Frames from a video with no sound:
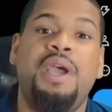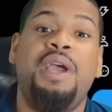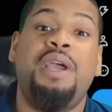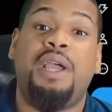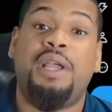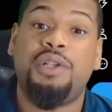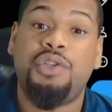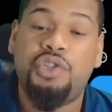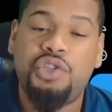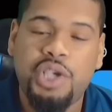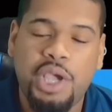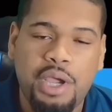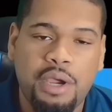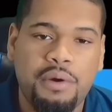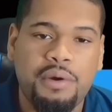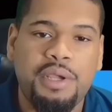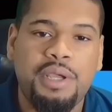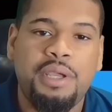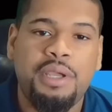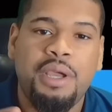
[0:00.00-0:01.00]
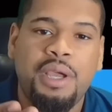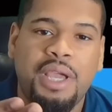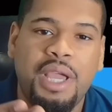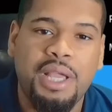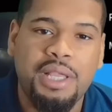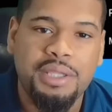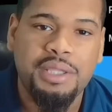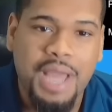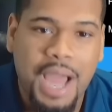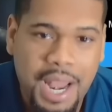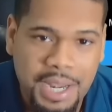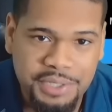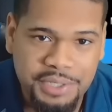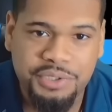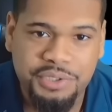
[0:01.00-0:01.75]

and Jerry acknowledged